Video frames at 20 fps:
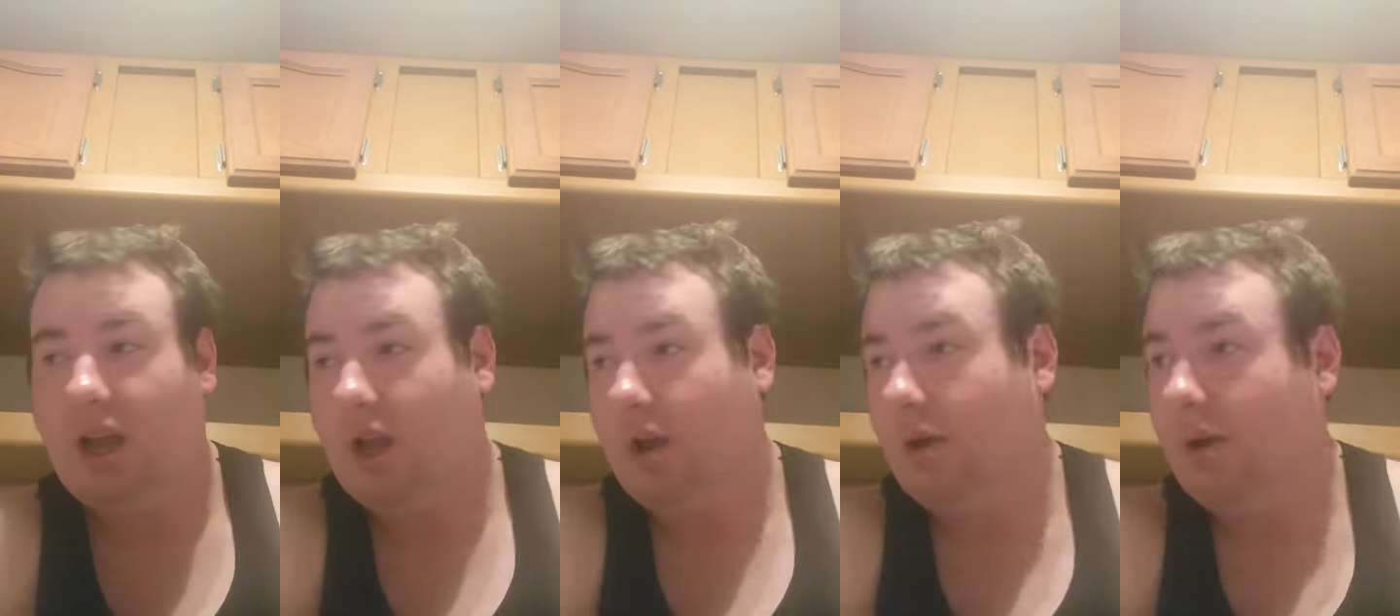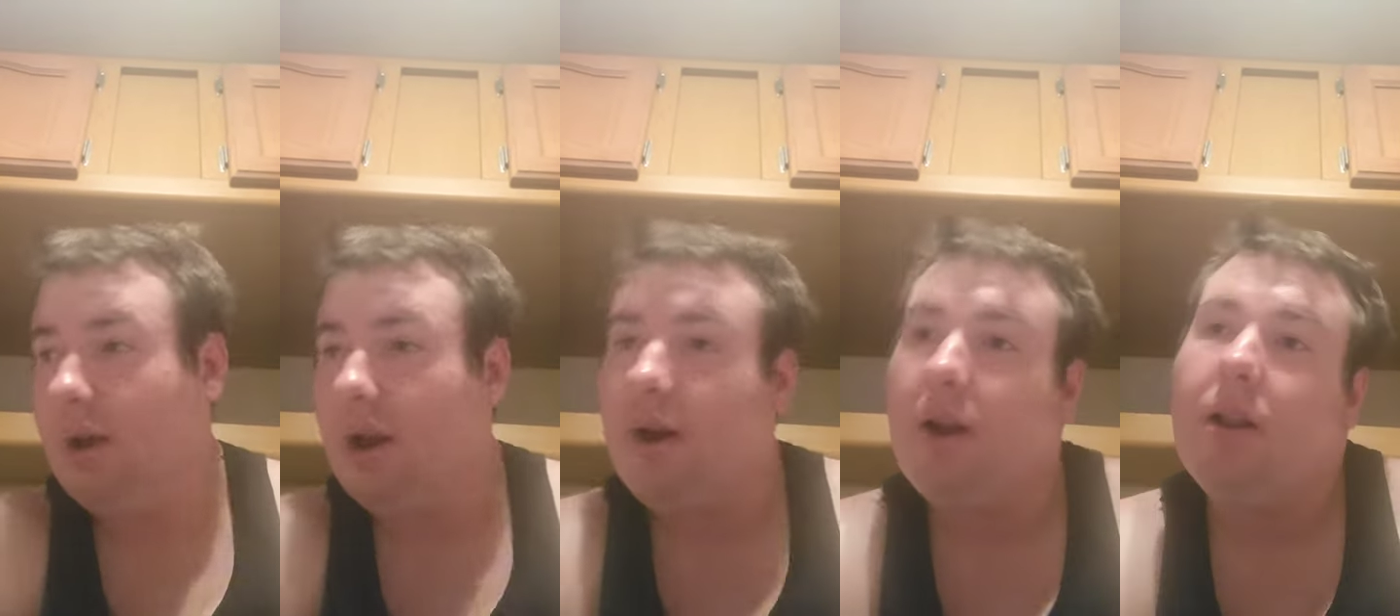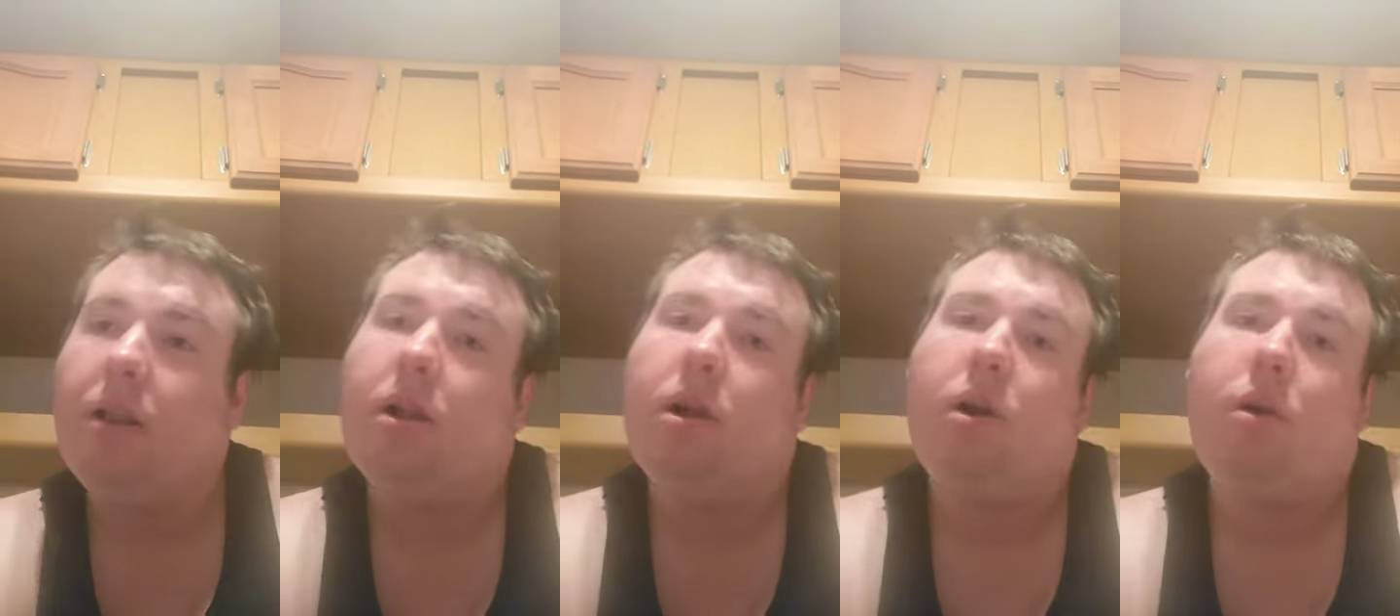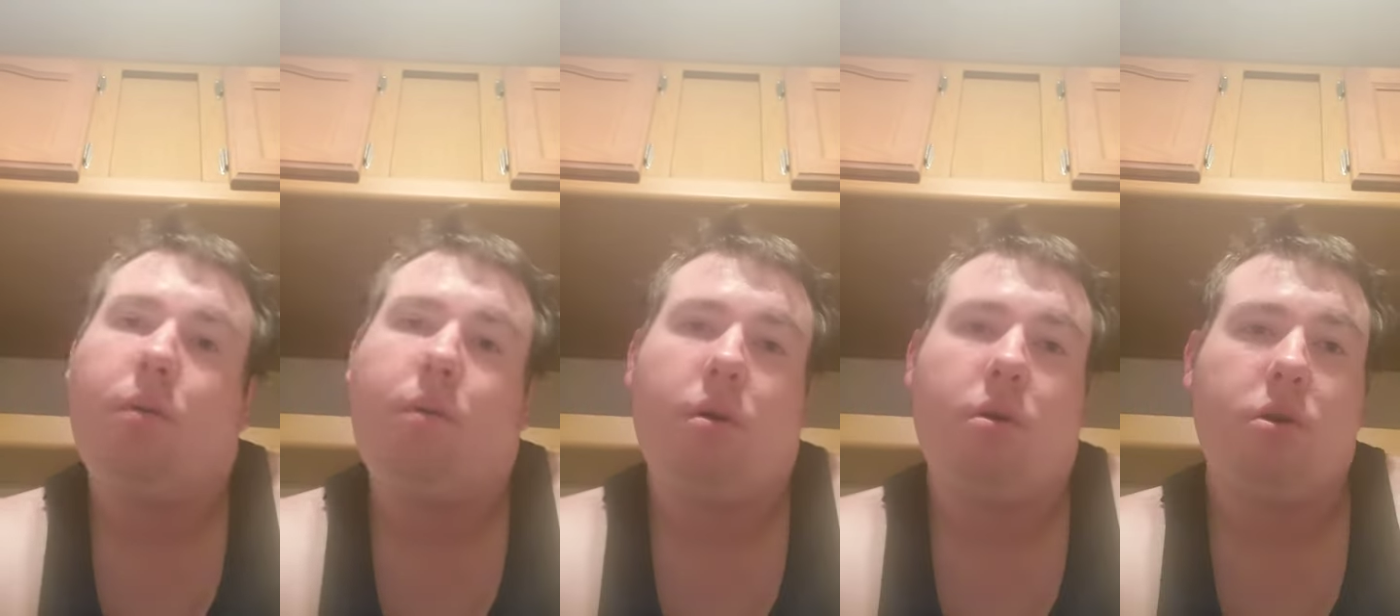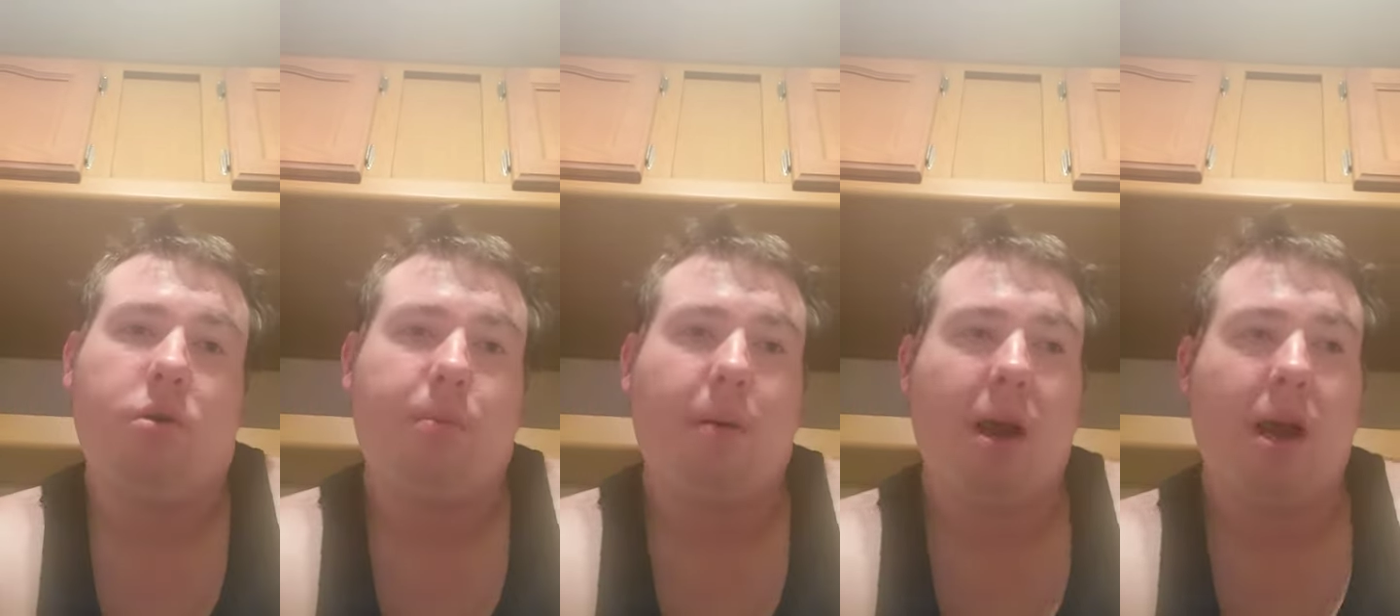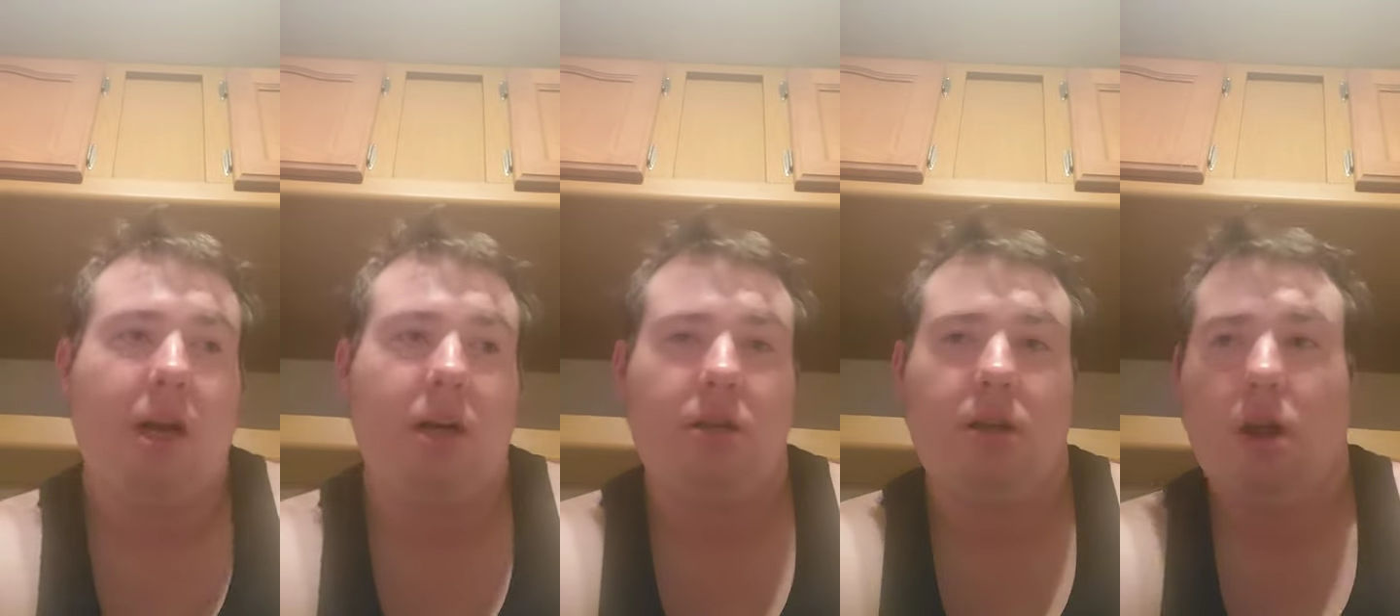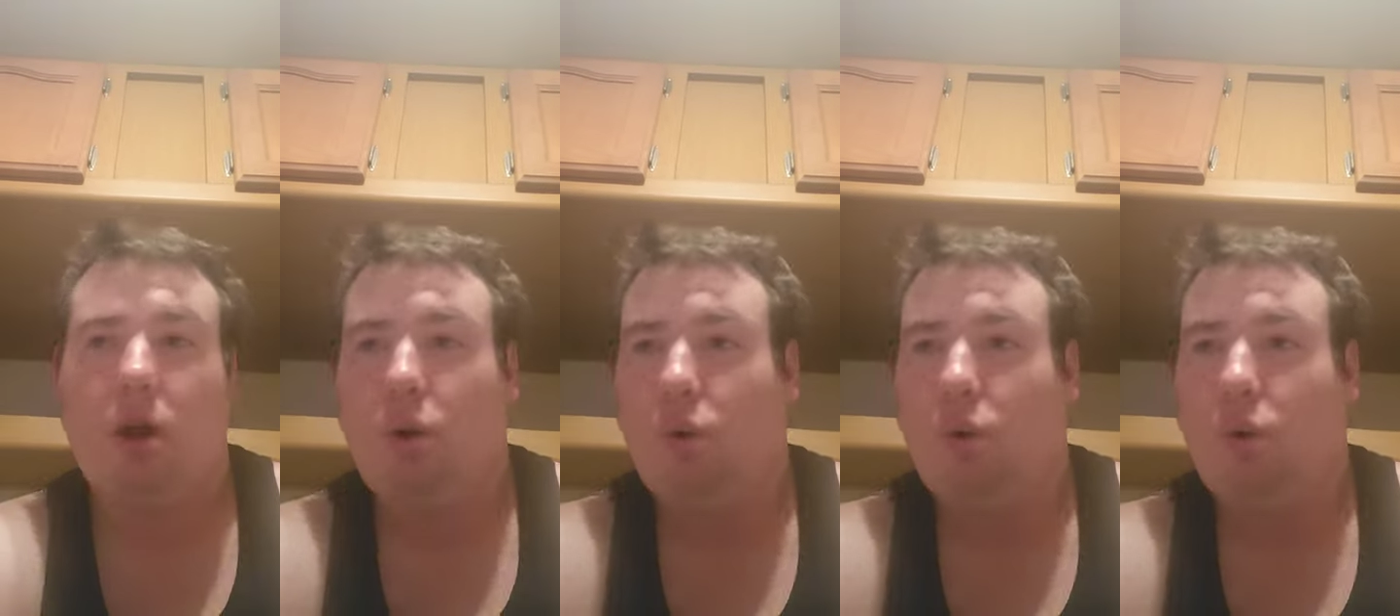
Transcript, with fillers: and the, and the whole world was panicked,